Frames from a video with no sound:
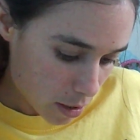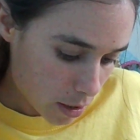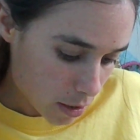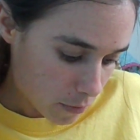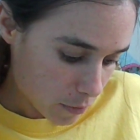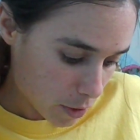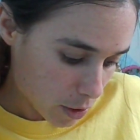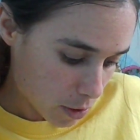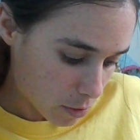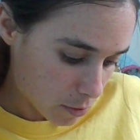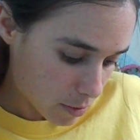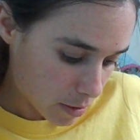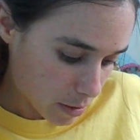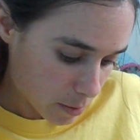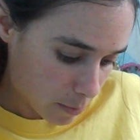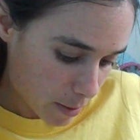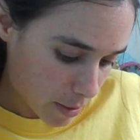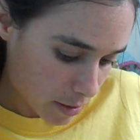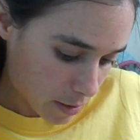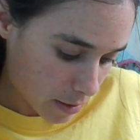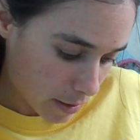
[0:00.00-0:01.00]
because you had
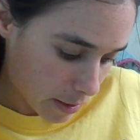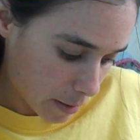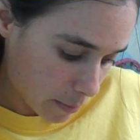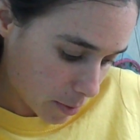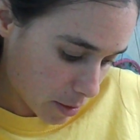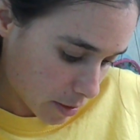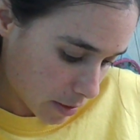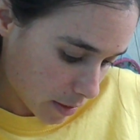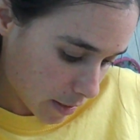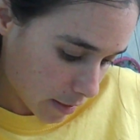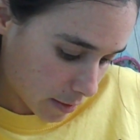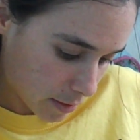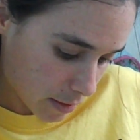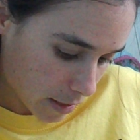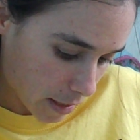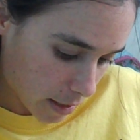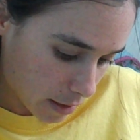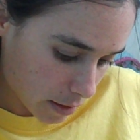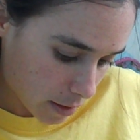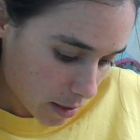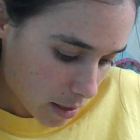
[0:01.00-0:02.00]
expected Labour to take a
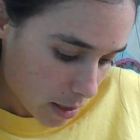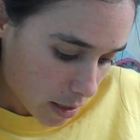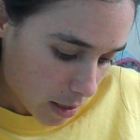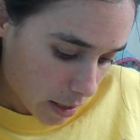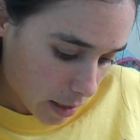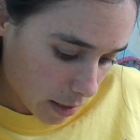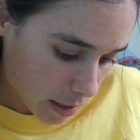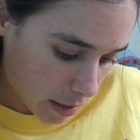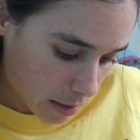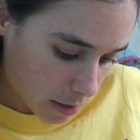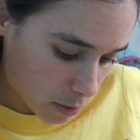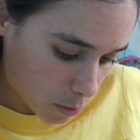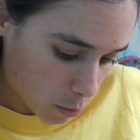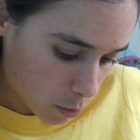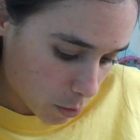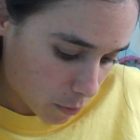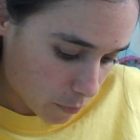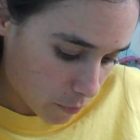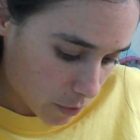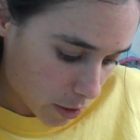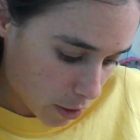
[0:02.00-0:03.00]
stand against
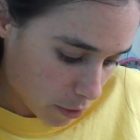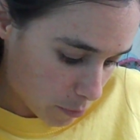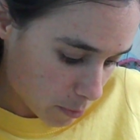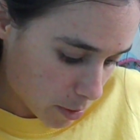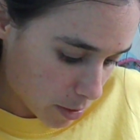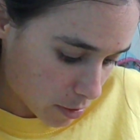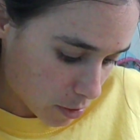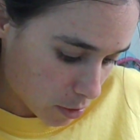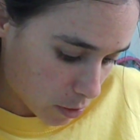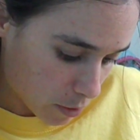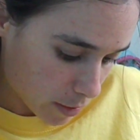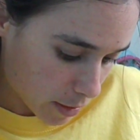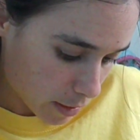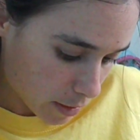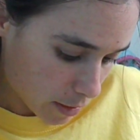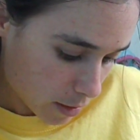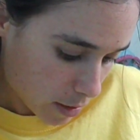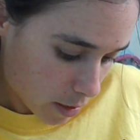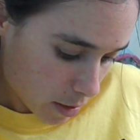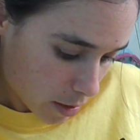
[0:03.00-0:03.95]
what the government is doing